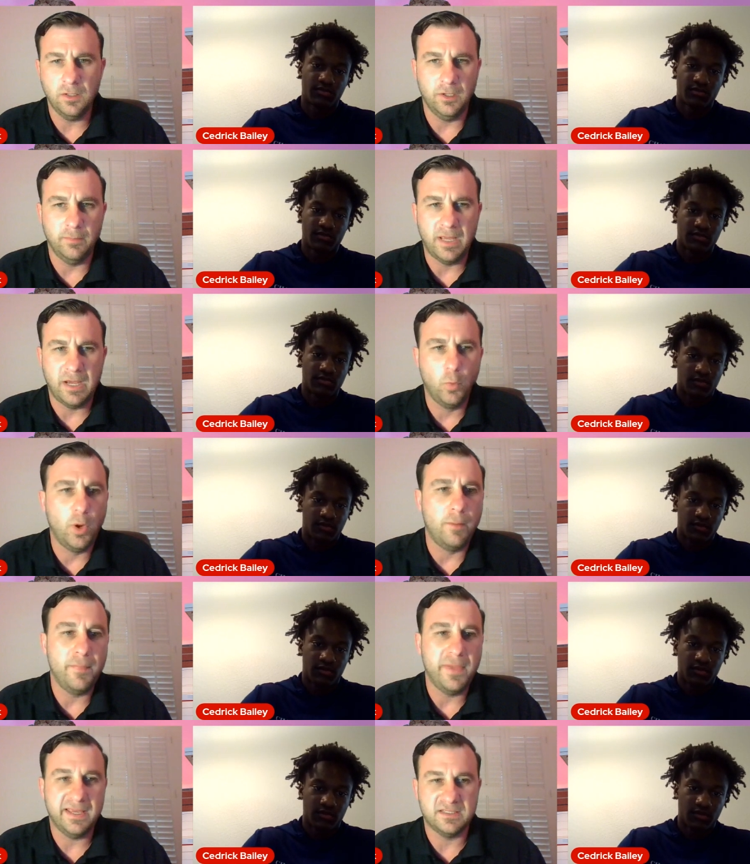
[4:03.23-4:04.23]
Speaker 1: a little about what
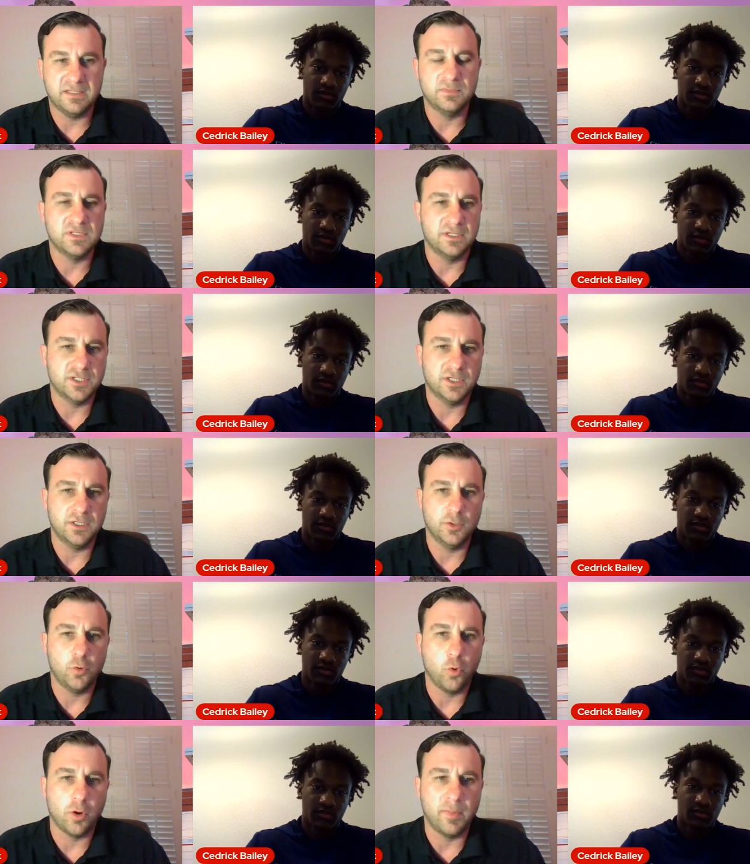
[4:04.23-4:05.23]
makes him such a good
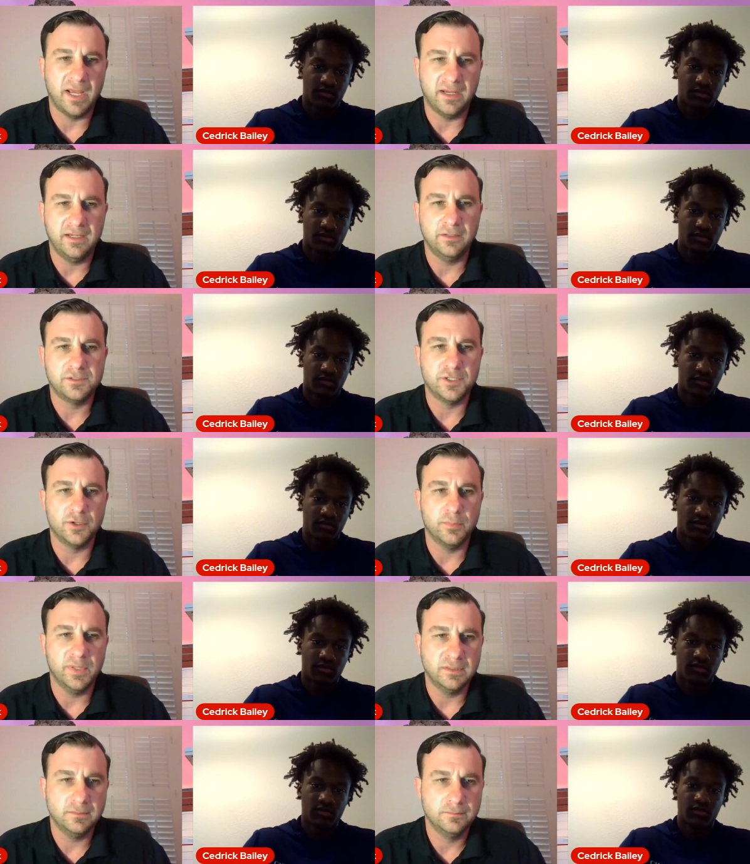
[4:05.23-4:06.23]
quarterback coach, in your
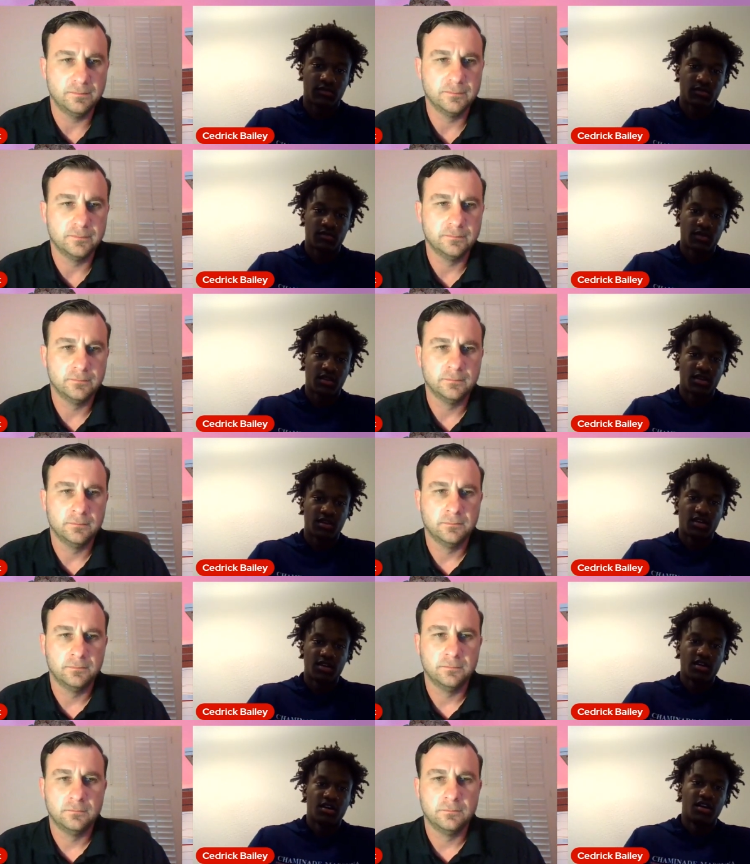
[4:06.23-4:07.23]
opinion.
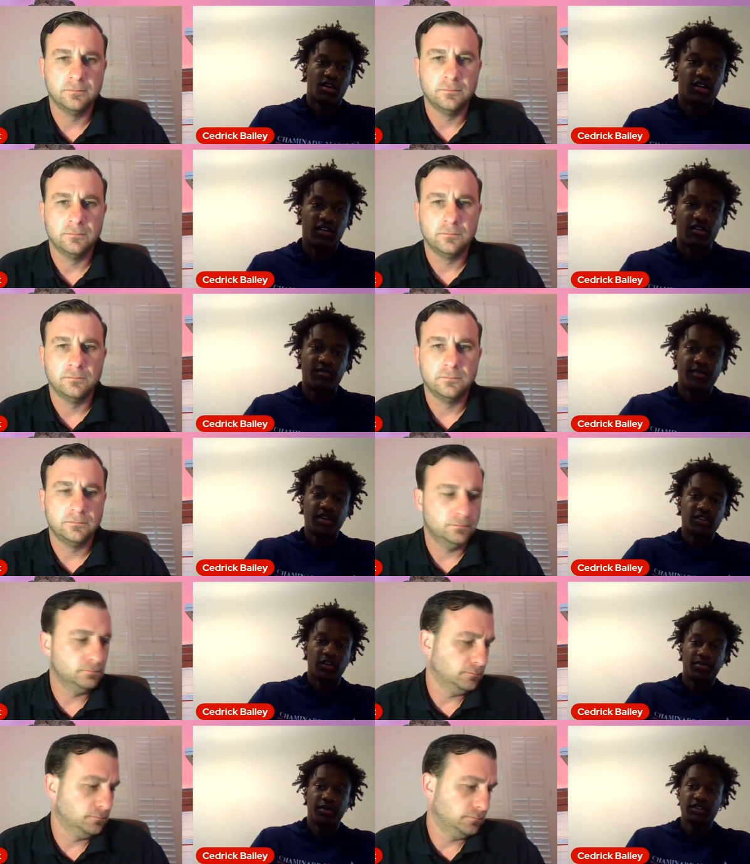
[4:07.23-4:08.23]
Speaker 2: Um, he's
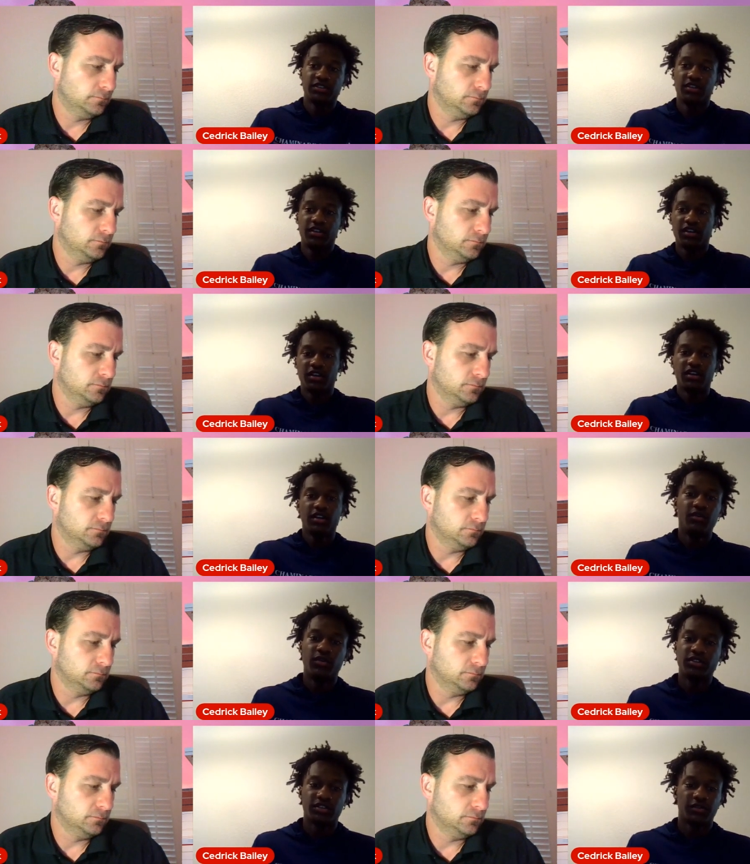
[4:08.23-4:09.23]
gonna push you. He, he
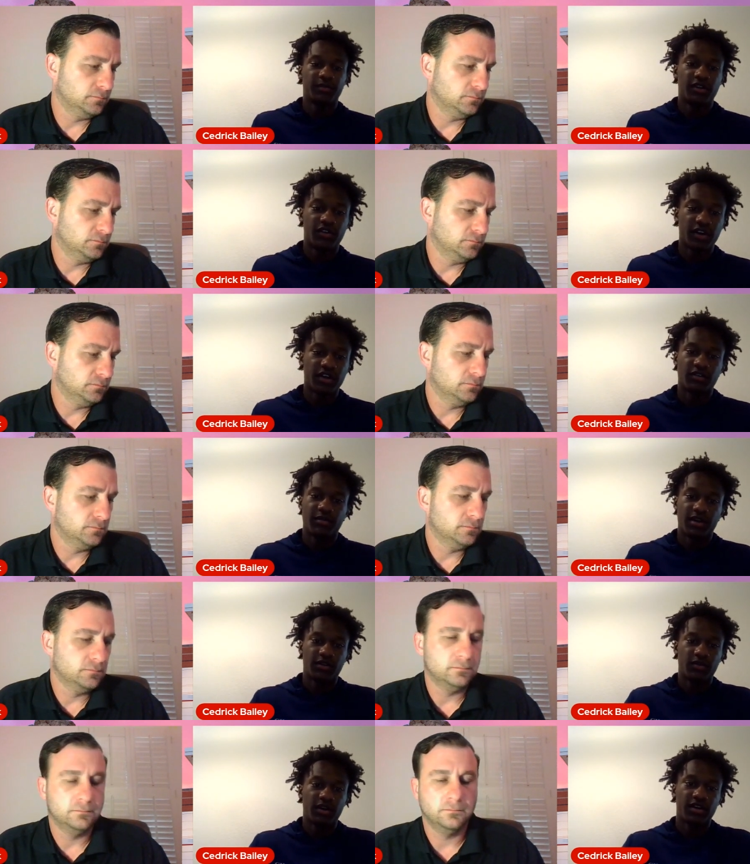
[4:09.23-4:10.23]
wants you to be great no
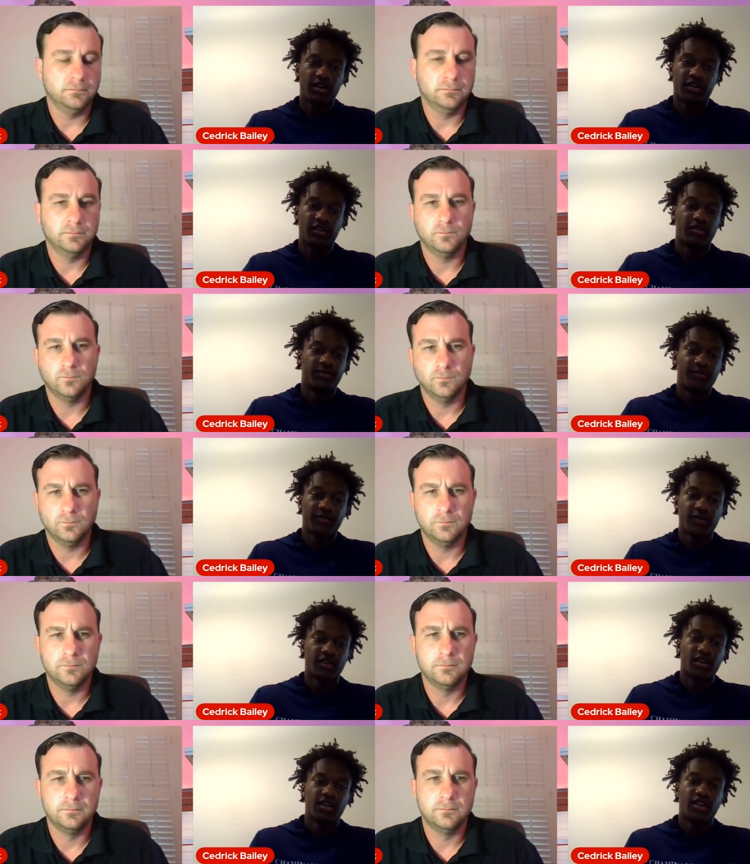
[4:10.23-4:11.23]
matter what. Um,
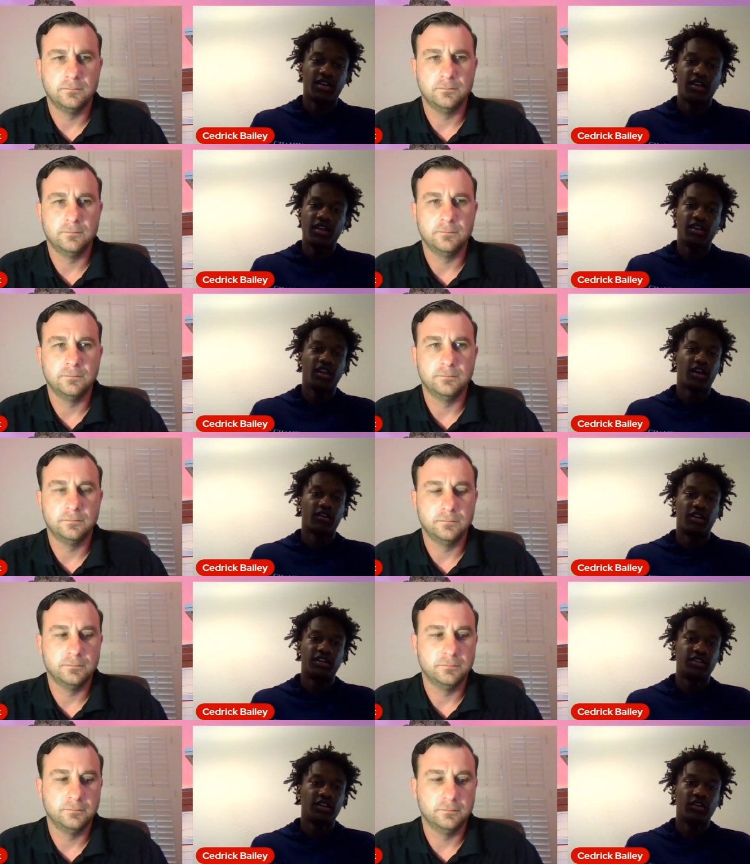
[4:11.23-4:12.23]
he he not gonna
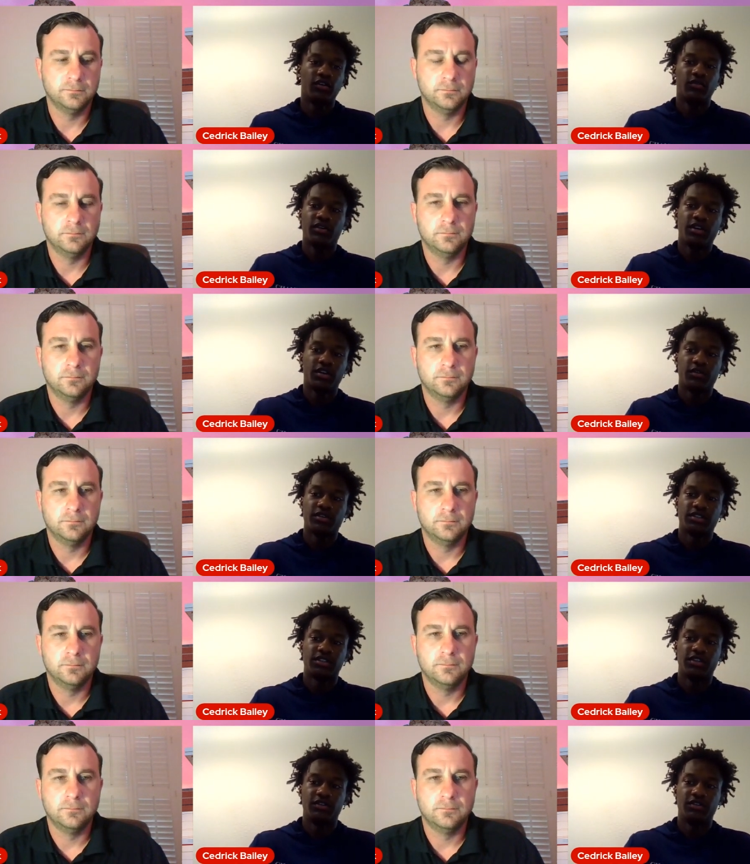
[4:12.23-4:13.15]
let you. He don't, he don't want to see